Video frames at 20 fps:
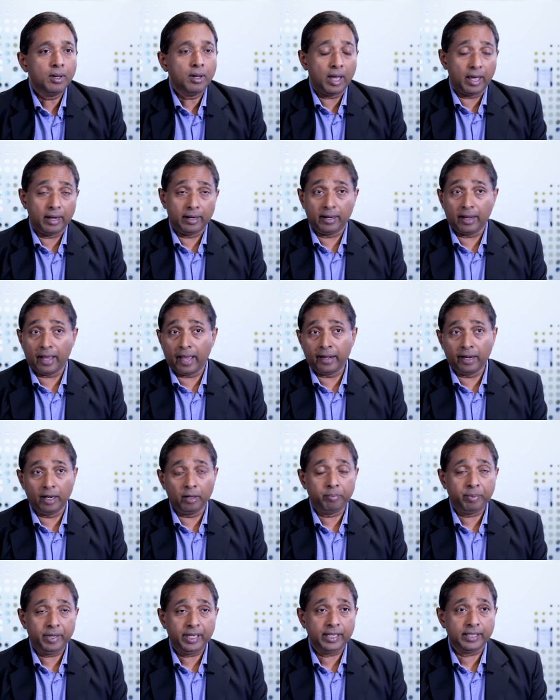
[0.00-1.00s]
And N
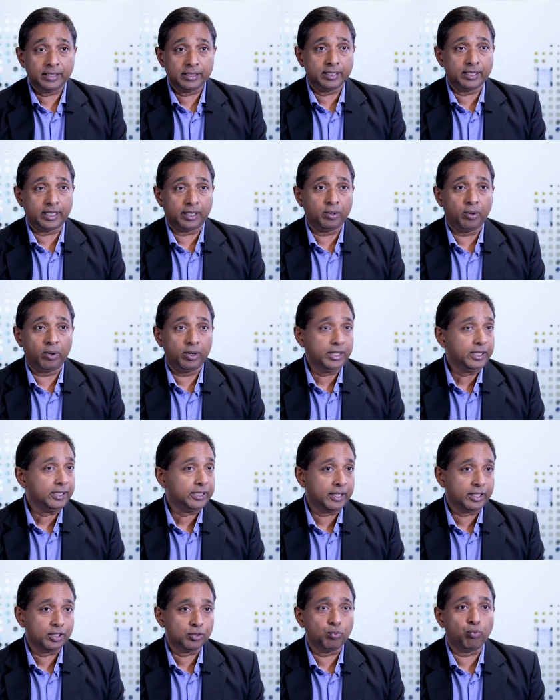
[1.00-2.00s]
L P is a technology
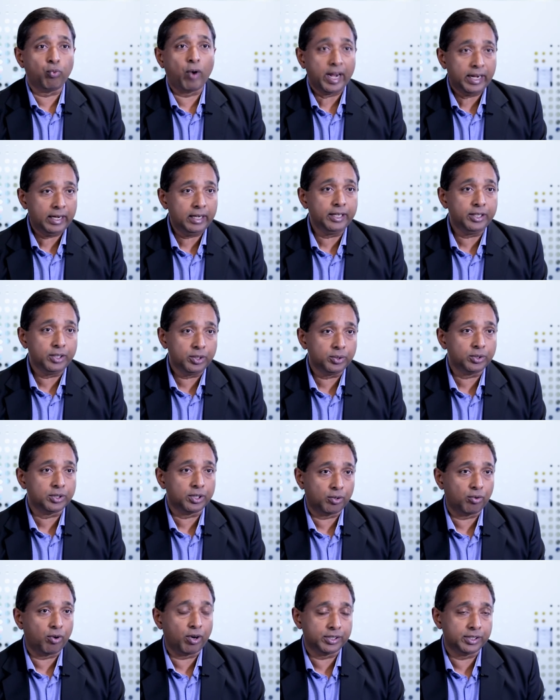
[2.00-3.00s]
that is widely used
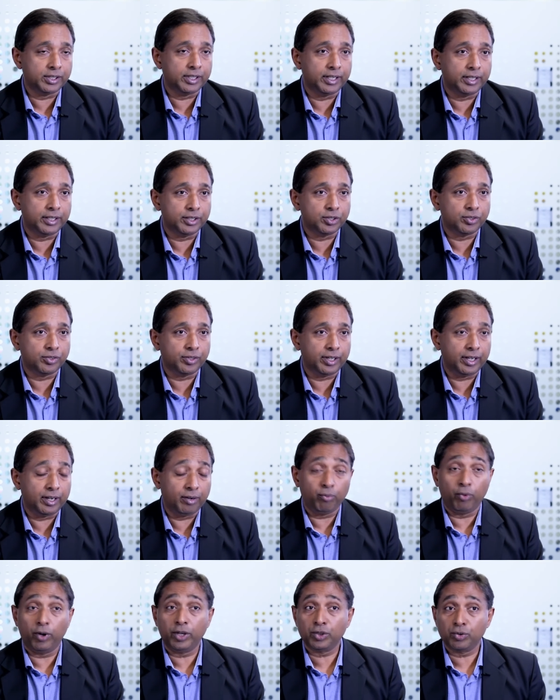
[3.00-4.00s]
across the industry
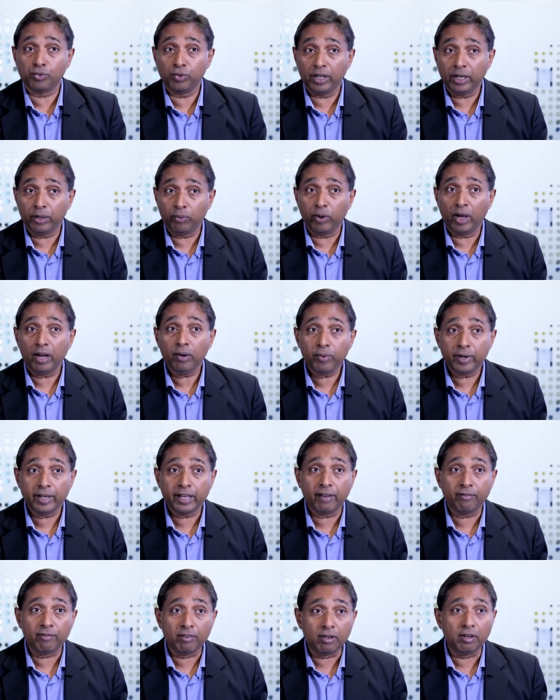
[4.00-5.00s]
and works really well when you
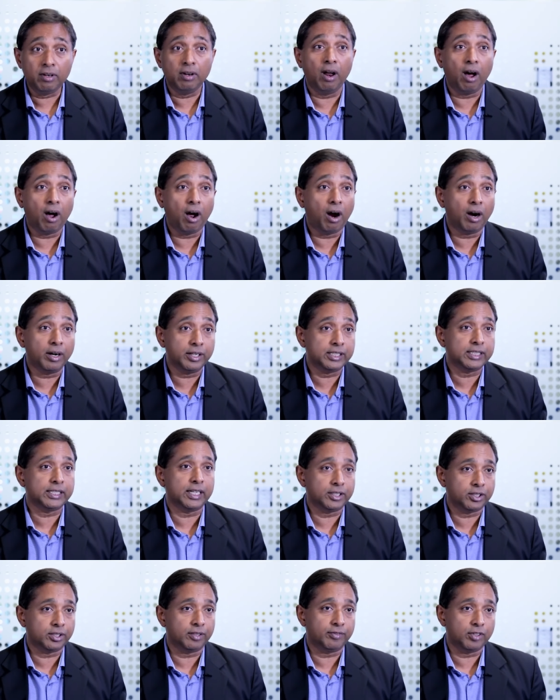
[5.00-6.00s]
have large
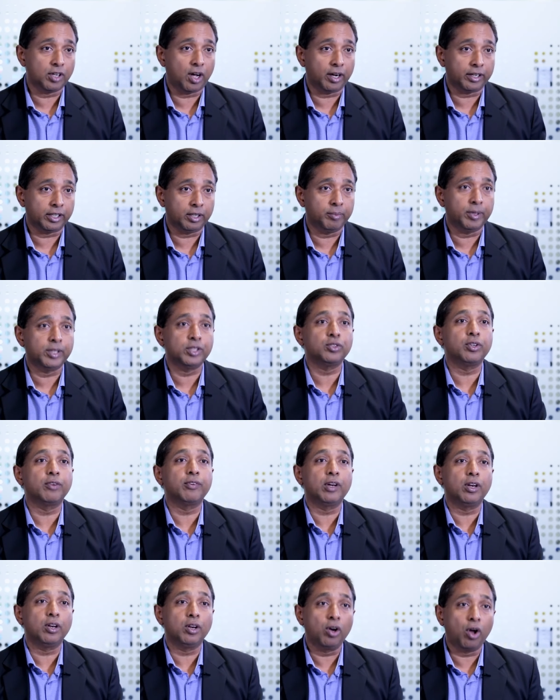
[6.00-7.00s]
sets of documents. You
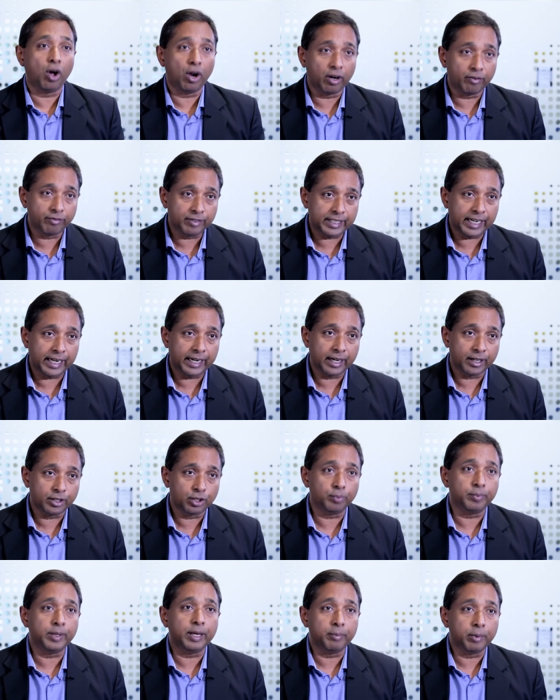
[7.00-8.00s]
have a lot of data
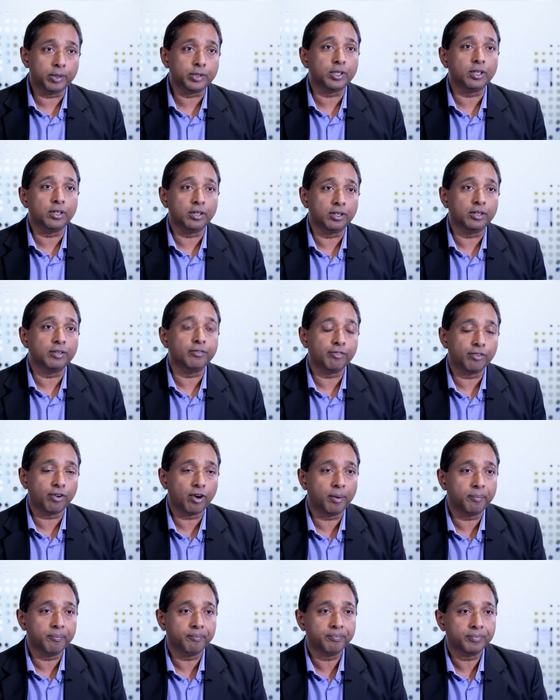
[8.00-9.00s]
to be able to learn
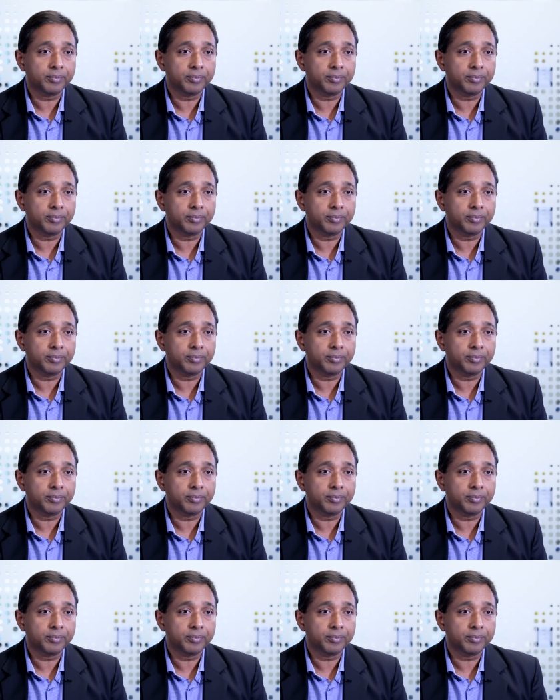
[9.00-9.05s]
from.